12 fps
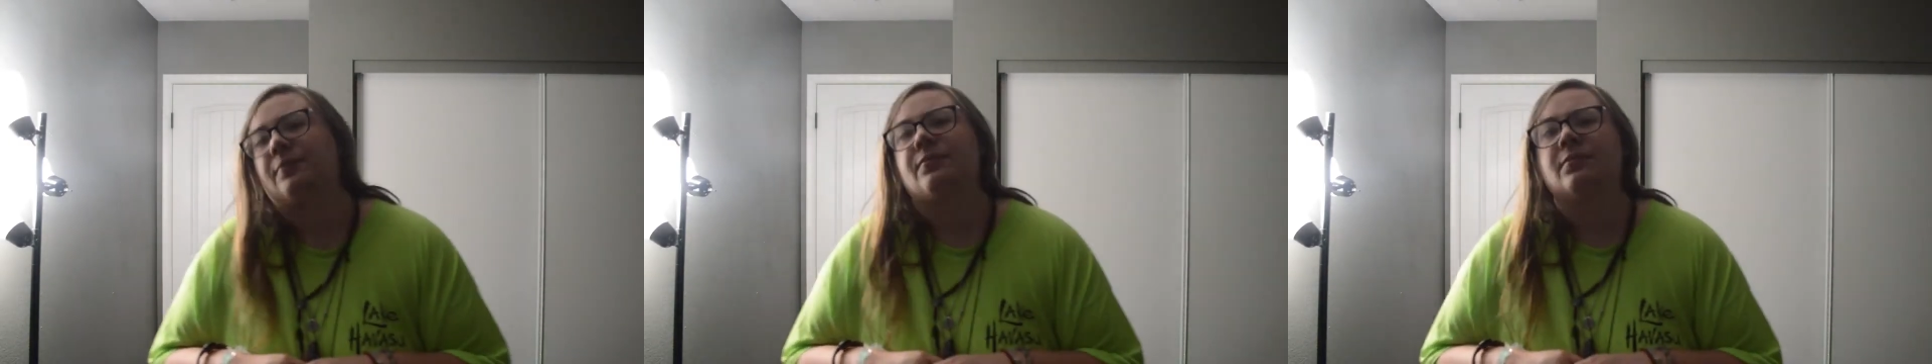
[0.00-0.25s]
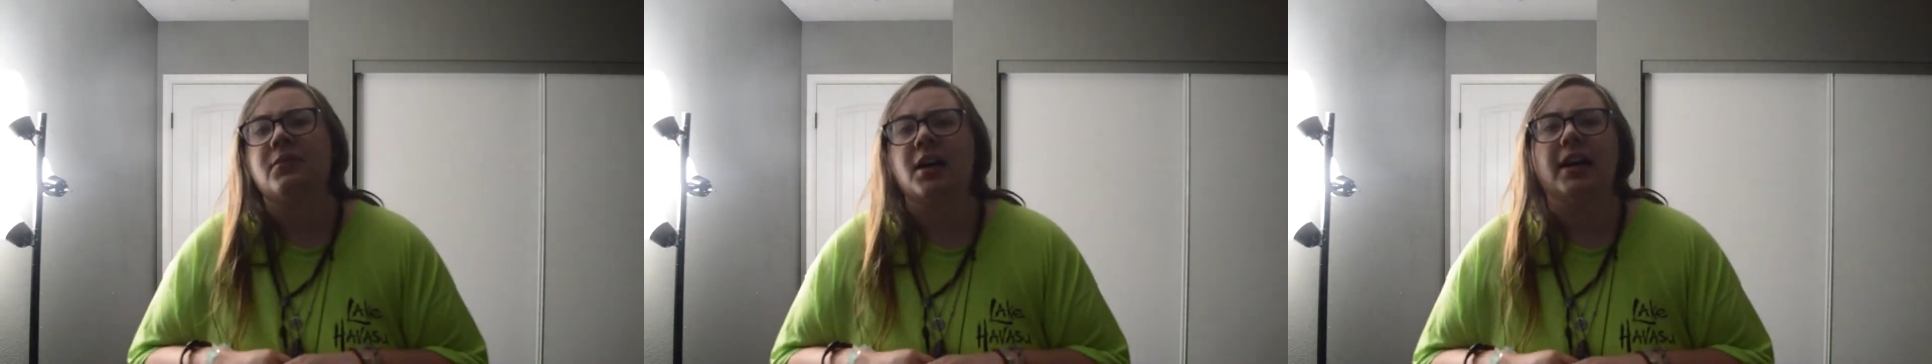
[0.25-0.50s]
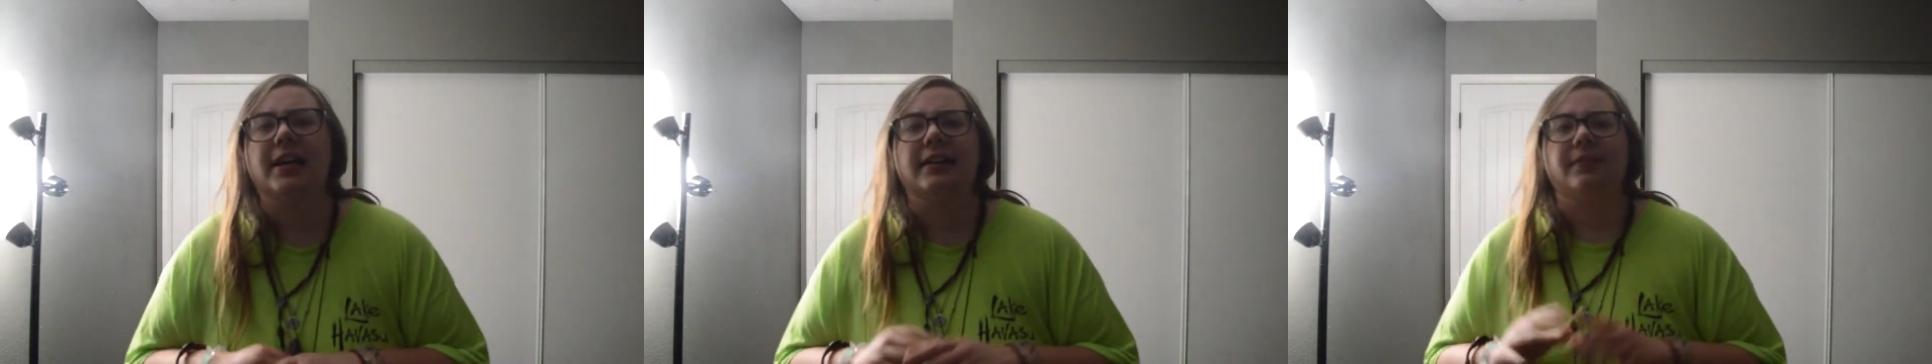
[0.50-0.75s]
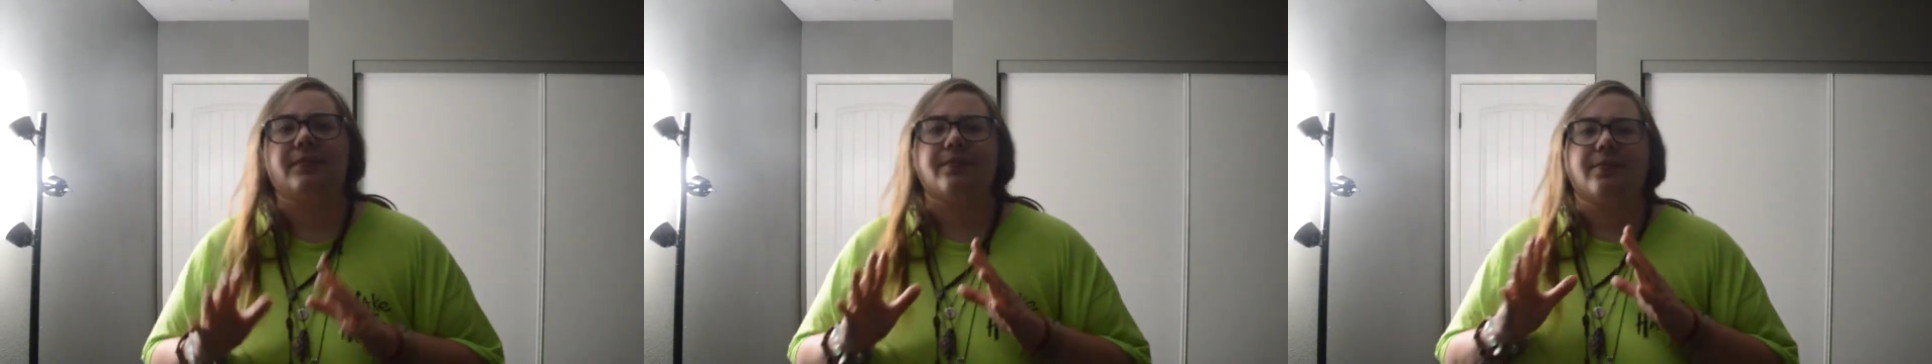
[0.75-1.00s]
not
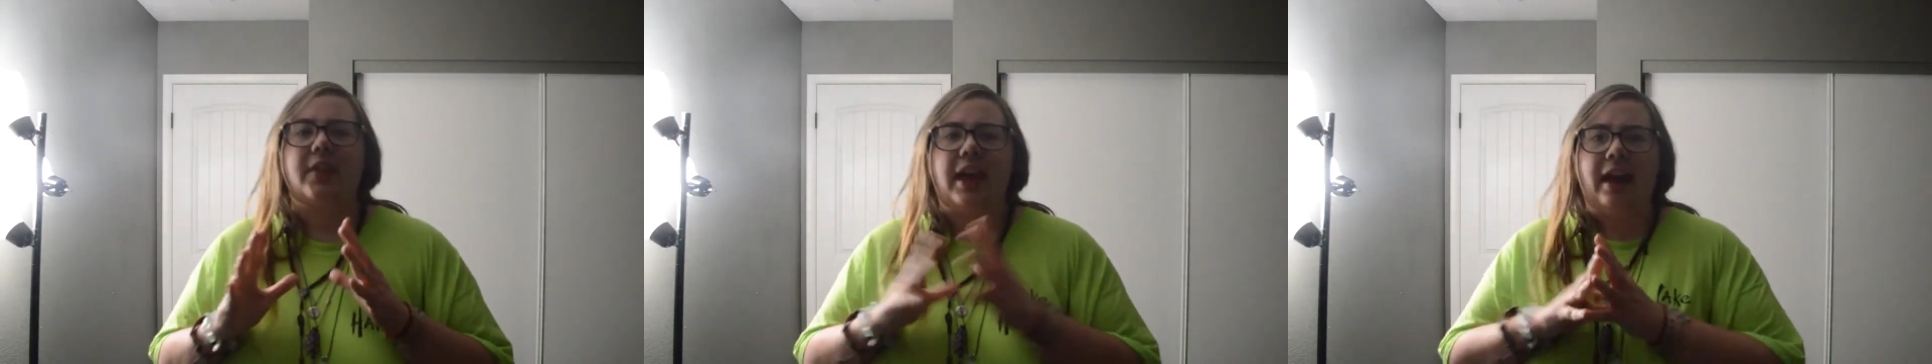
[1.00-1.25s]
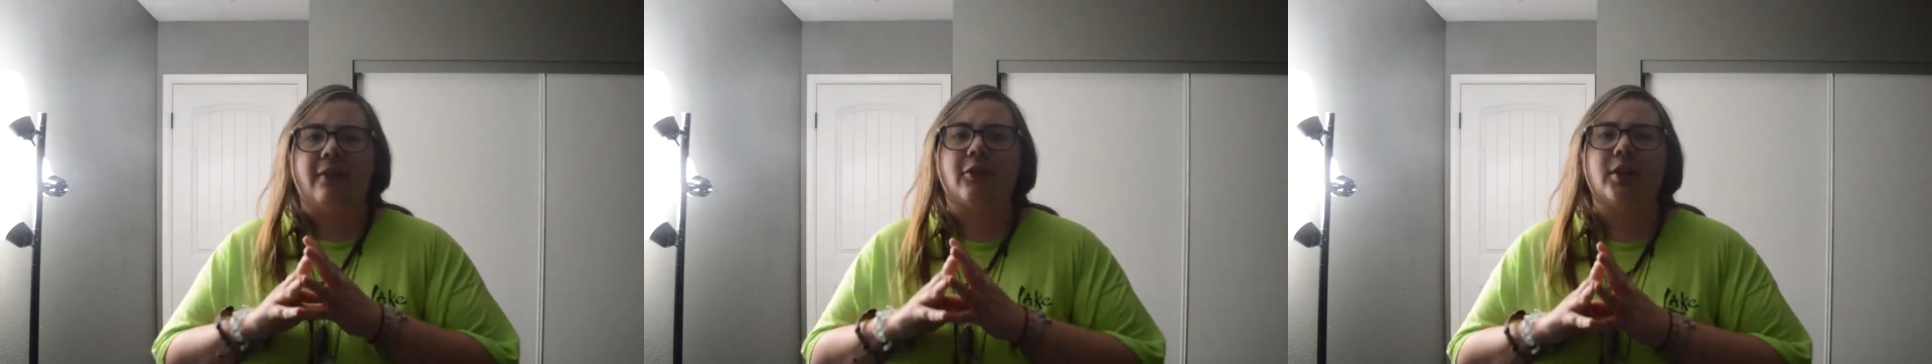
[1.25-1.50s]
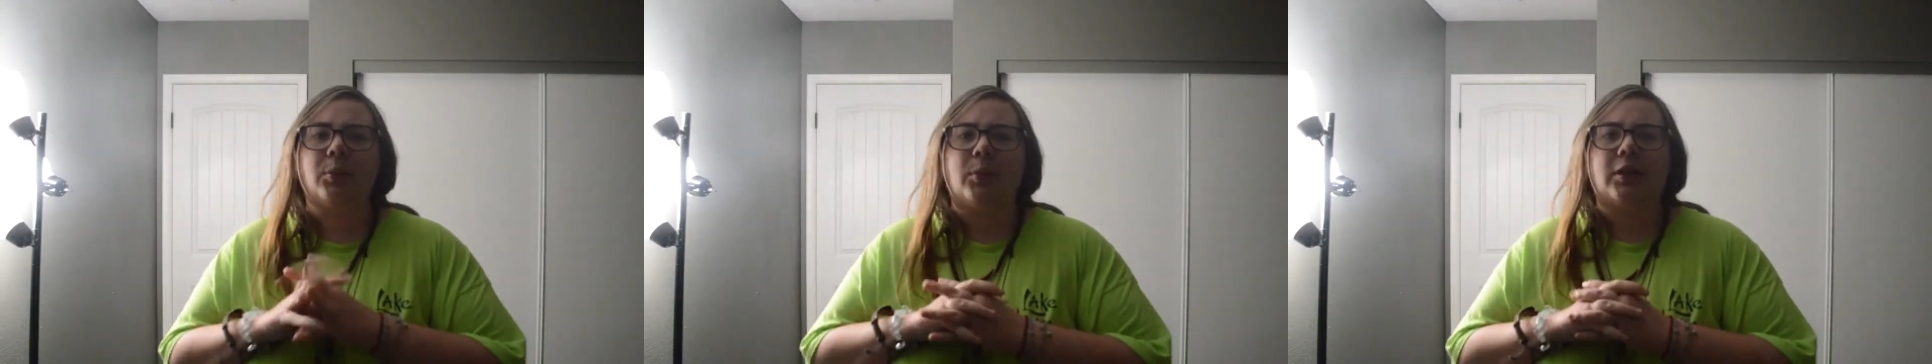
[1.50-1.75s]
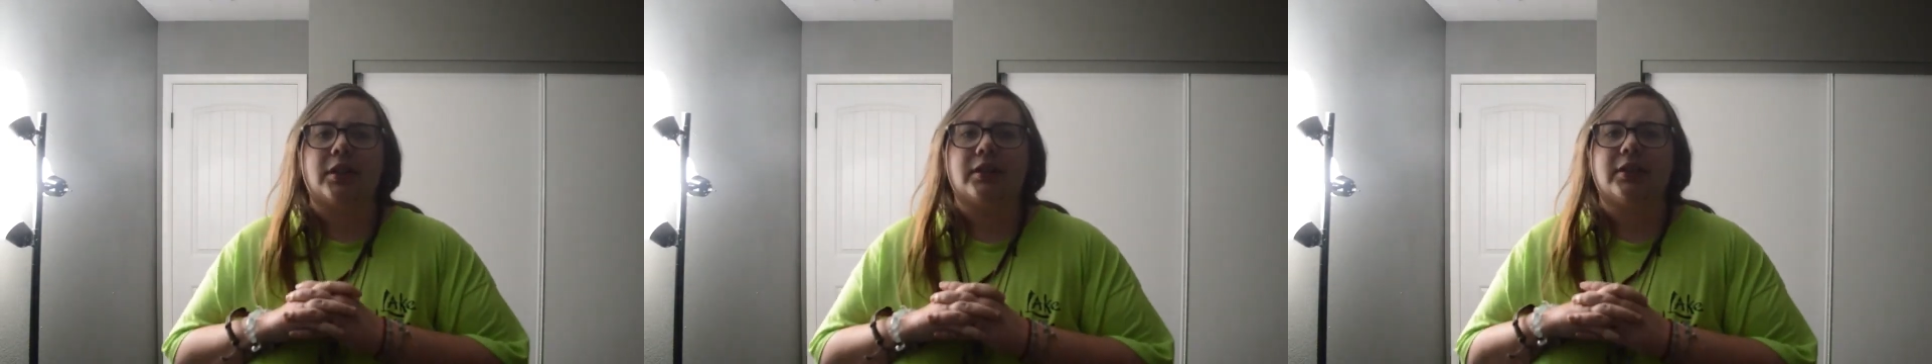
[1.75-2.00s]

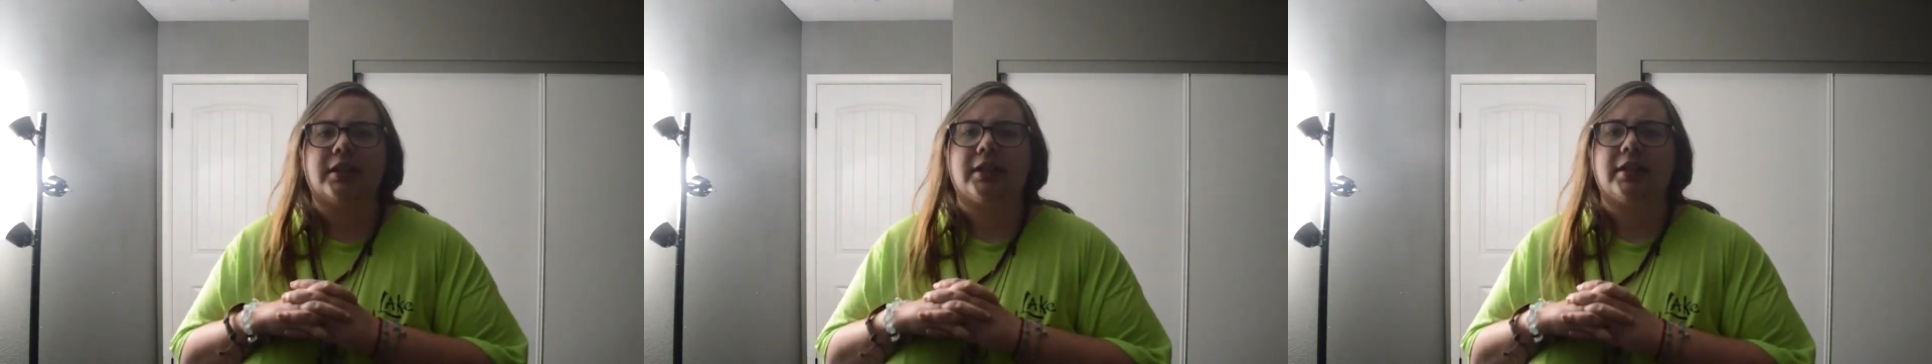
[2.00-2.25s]
everyone